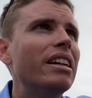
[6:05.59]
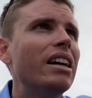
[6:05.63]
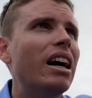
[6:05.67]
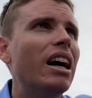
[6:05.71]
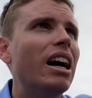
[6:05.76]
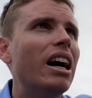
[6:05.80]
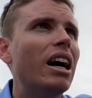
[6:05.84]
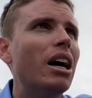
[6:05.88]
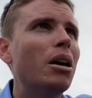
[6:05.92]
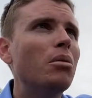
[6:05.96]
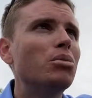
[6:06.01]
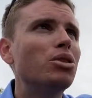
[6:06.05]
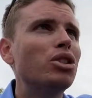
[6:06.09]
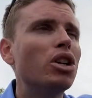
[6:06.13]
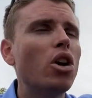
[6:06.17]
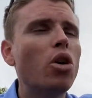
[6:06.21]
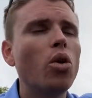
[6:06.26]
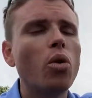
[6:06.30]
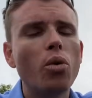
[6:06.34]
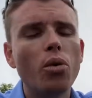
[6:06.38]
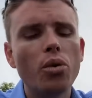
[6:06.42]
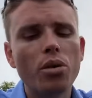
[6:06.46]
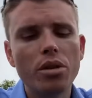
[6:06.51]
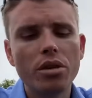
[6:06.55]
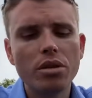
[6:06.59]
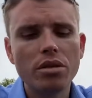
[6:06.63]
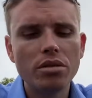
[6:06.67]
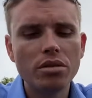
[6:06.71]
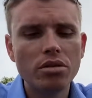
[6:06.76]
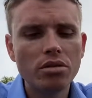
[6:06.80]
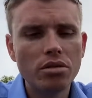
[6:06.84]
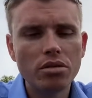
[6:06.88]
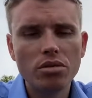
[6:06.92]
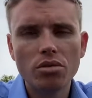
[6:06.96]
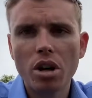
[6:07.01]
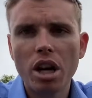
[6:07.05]
Um, so
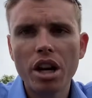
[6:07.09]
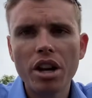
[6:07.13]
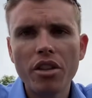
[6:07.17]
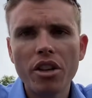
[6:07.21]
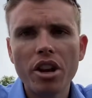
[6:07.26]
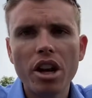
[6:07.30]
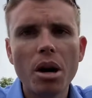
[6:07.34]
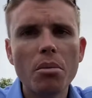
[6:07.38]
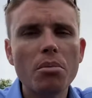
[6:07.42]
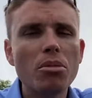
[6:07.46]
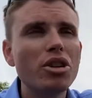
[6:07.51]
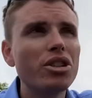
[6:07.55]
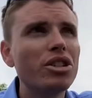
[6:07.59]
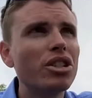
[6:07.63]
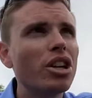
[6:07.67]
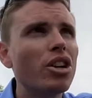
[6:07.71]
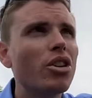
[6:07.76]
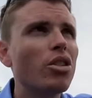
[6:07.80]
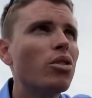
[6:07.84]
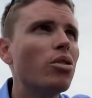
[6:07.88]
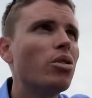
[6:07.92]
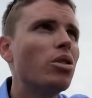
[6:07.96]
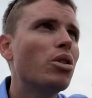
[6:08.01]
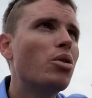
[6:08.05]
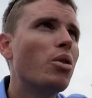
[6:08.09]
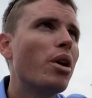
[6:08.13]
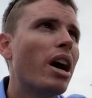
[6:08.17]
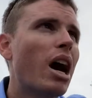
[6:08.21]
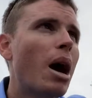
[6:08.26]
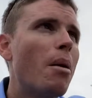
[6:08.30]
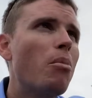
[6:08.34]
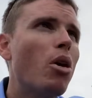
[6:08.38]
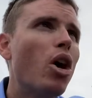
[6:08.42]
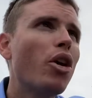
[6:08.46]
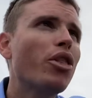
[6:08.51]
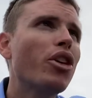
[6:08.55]
running the numbers here real quick.
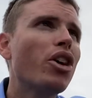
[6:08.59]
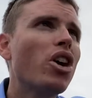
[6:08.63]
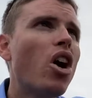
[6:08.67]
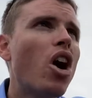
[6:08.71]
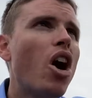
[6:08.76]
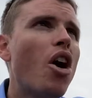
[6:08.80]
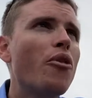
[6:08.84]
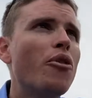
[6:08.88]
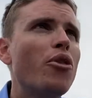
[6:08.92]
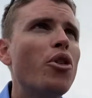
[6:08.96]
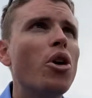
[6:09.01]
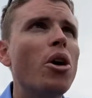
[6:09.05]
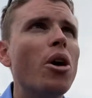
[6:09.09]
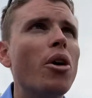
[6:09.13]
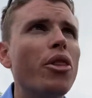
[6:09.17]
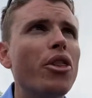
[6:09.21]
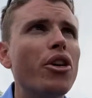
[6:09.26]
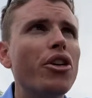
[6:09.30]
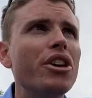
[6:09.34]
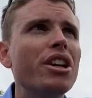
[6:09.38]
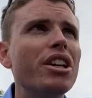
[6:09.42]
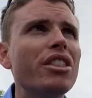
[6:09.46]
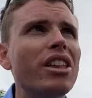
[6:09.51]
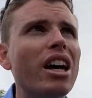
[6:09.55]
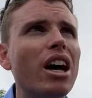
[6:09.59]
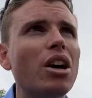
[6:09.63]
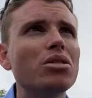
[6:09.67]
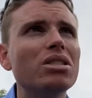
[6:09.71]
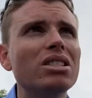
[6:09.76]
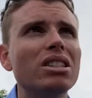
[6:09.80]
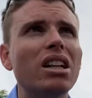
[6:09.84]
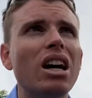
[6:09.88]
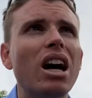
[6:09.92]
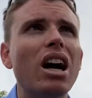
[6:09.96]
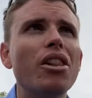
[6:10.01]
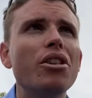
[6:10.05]
I bought the car for thirty
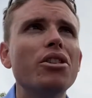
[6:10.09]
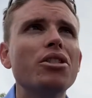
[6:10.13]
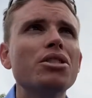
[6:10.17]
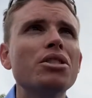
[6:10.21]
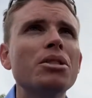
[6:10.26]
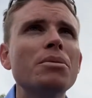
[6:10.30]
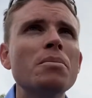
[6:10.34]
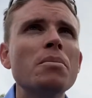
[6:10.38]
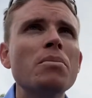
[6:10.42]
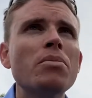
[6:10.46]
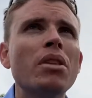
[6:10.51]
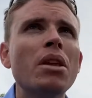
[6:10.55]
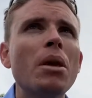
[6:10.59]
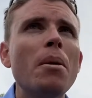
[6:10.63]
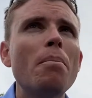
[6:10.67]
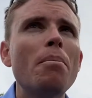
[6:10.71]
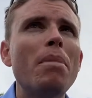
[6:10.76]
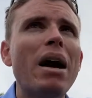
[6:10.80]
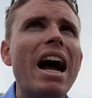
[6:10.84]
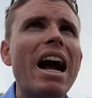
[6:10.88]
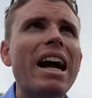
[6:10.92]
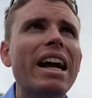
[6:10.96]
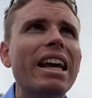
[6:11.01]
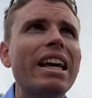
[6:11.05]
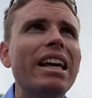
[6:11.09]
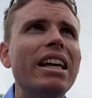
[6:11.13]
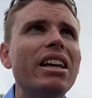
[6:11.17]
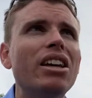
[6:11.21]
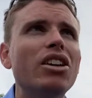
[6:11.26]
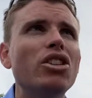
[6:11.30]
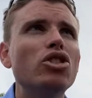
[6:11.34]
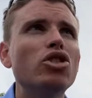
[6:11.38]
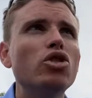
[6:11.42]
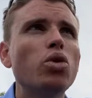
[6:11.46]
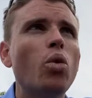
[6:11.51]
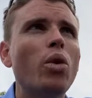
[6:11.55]
thousand dollars back in
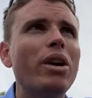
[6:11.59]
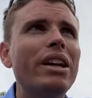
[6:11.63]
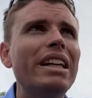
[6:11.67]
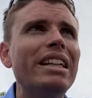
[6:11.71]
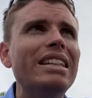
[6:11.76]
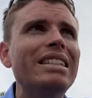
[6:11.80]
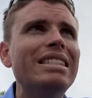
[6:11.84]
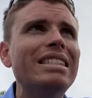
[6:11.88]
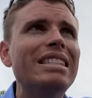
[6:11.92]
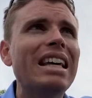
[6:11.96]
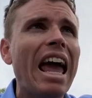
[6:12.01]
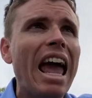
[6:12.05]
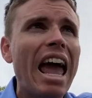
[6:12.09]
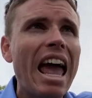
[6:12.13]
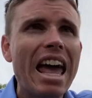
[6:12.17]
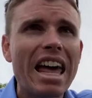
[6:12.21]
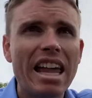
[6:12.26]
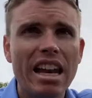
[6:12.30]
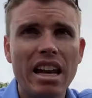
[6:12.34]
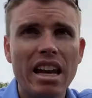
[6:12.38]
2010.